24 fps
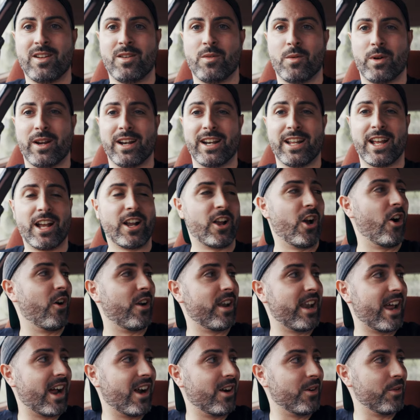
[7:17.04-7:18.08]
We're gonna get
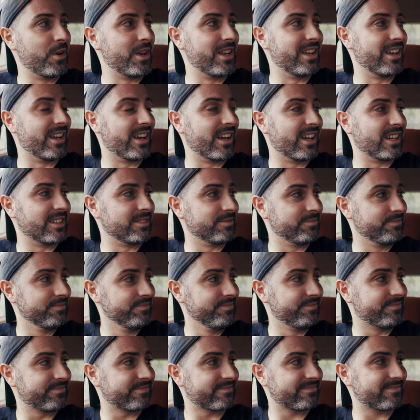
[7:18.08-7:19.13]
going now. We uh,
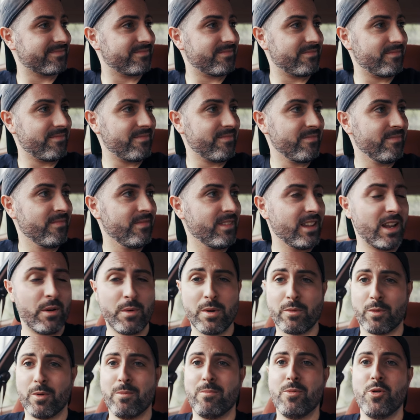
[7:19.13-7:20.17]
and
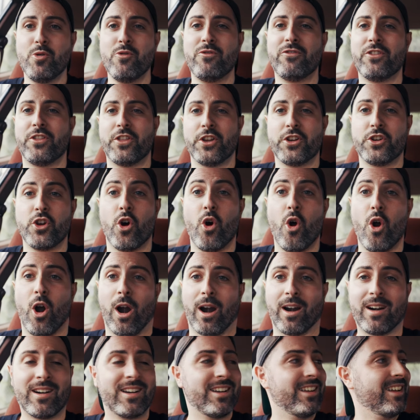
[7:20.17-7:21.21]
we removed the
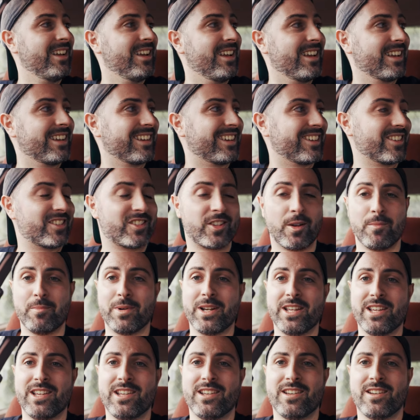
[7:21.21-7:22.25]
door because
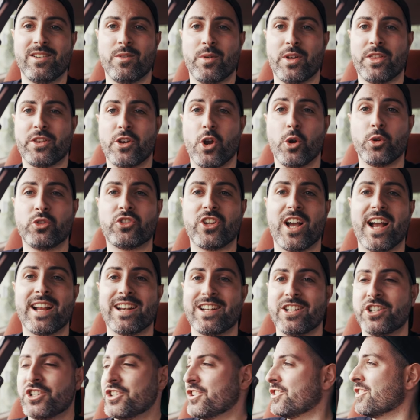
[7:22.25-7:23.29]
somebody with no
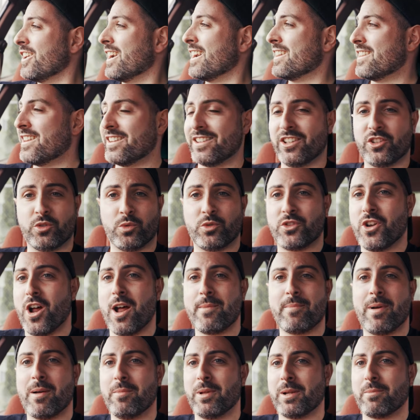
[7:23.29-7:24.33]
signage decided that this was
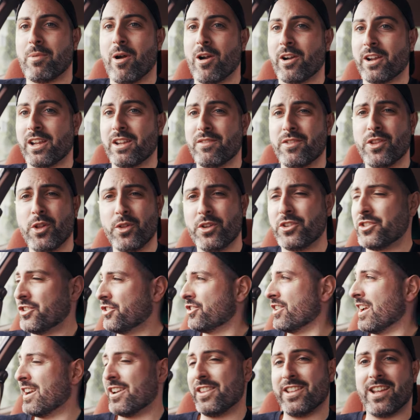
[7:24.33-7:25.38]
not public parking, even though there's a
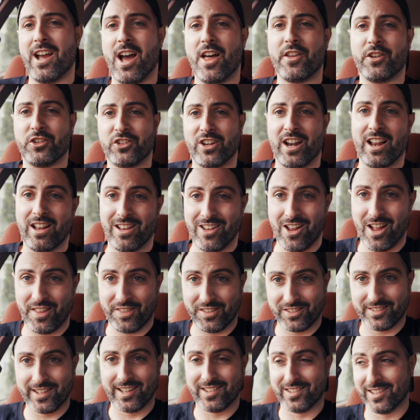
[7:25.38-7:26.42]
sign on the other side of the
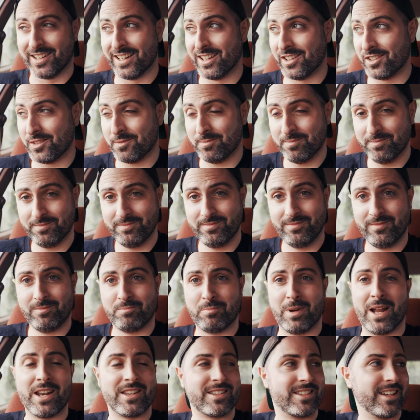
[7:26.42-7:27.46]
lot that says it is.
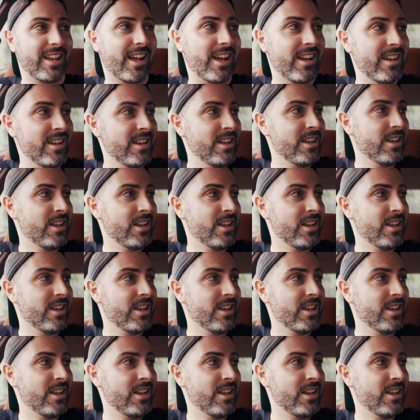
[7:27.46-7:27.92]
But uh,